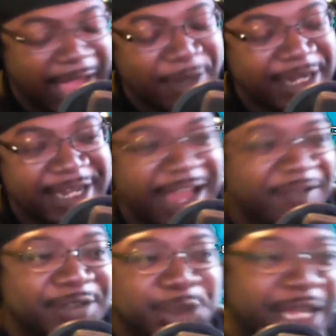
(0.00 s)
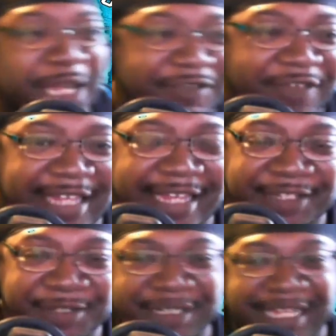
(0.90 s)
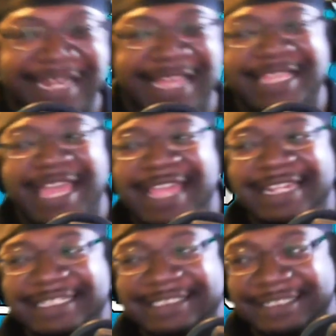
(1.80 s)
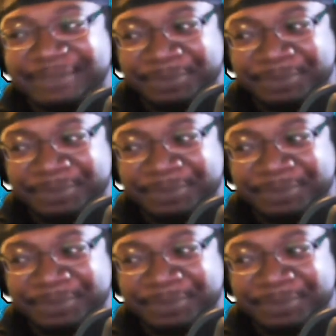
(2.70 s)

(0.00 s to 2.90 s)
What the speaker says: would never try to defang that dude, nothing like that. Hey, listen,